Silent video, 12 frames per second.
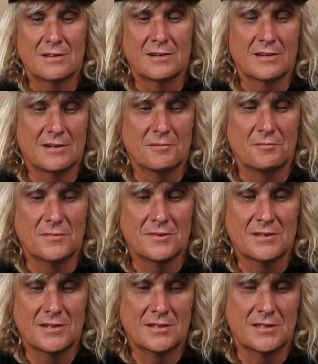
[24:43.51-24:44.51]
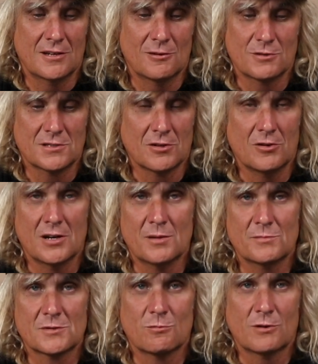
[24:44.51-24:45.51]
There were
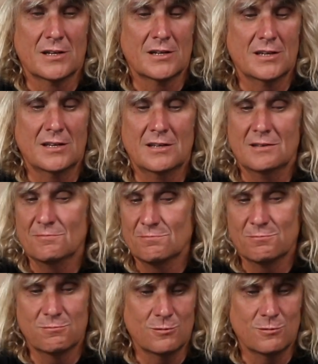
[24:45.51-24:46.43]
times when he